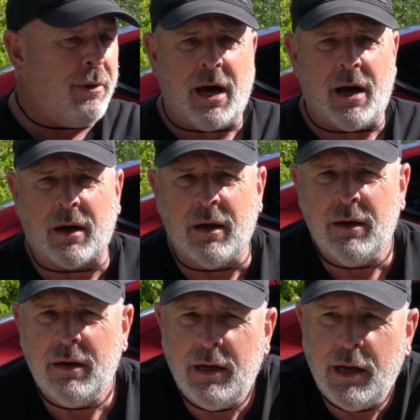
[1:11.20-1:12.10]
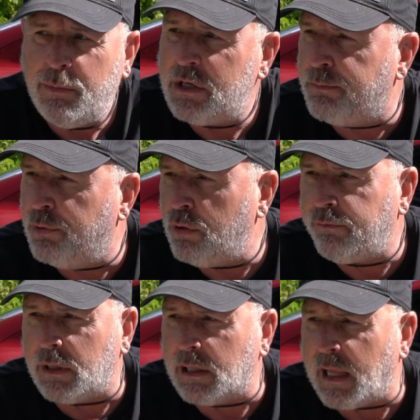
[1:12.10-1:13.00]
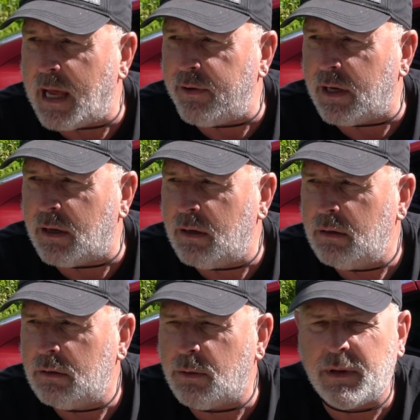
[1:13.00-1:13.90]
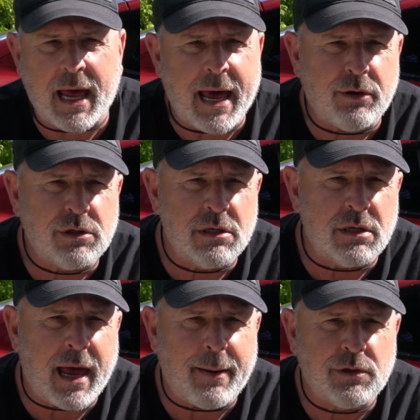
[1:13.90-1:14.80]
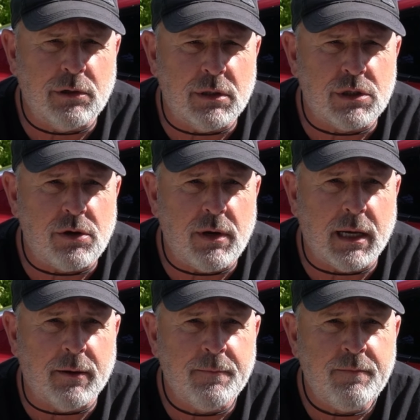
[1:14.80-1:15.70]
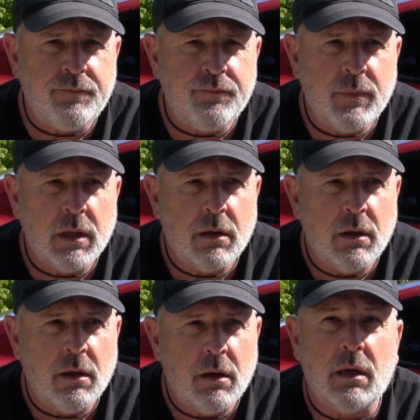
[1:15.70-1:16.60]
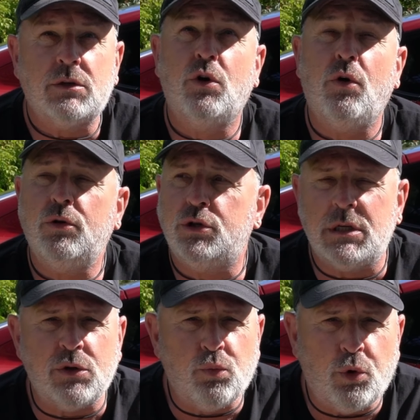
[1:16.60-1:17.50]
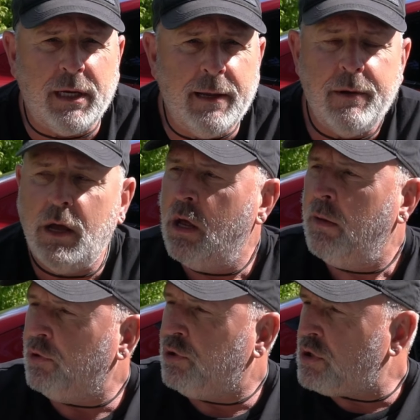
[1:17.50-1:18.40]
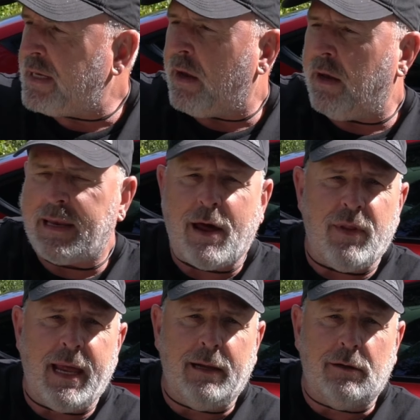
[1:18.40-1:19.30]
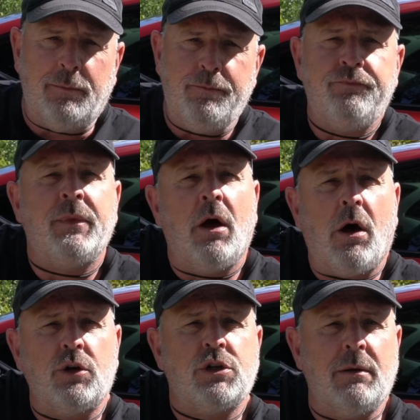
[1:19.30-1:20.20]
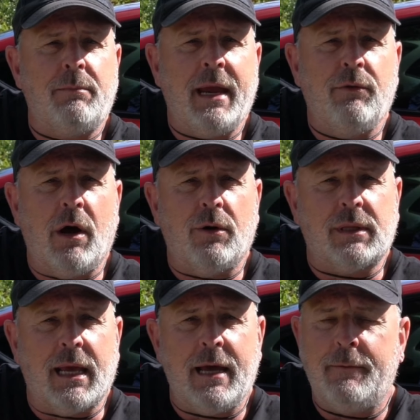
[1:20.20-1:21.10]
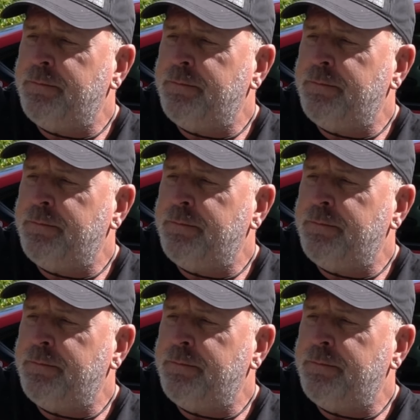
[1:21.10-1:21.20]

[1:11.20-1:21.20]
park. It's a beautiful little area. Some of the houses are absolutely stunning. It's gorgeous, it's woody. But just out, down the hill, onto the main road there, a